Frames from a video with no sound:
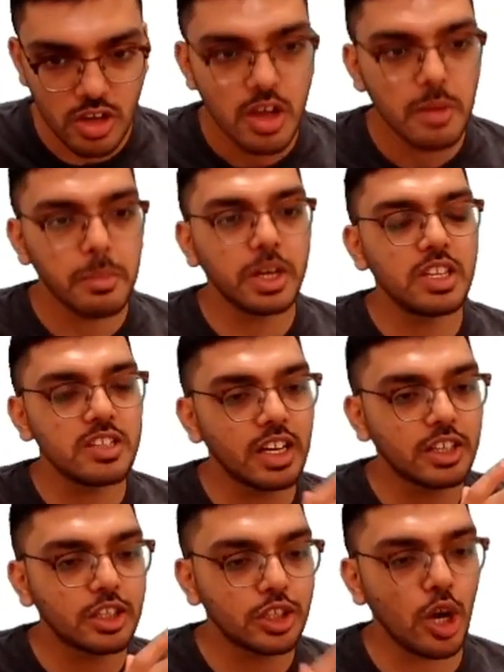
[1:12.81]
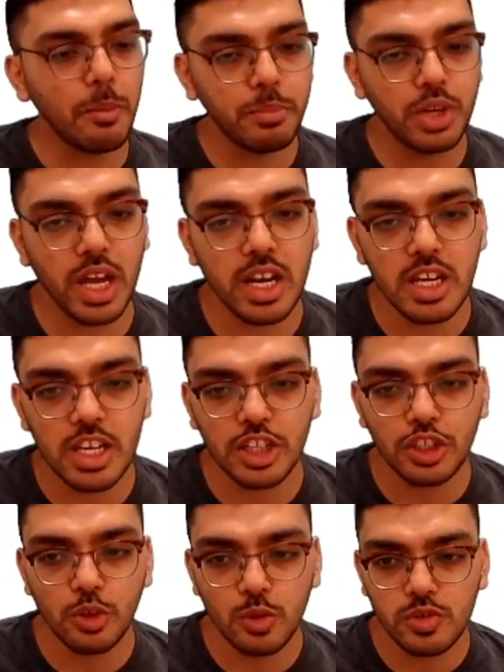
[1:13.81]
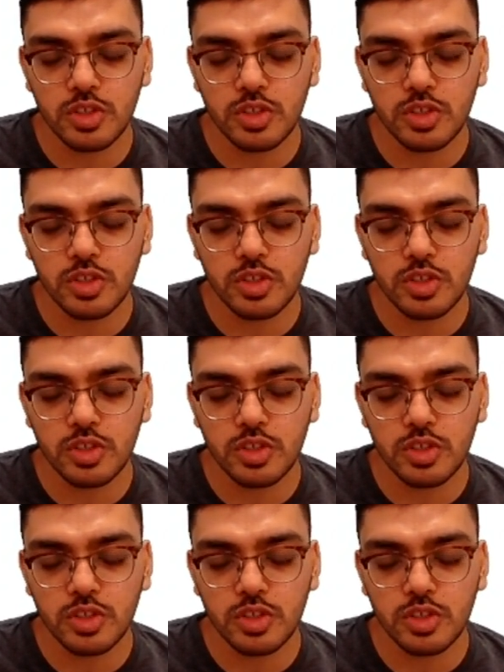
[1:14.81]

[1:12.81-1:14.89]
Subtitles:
But these are top 10 issues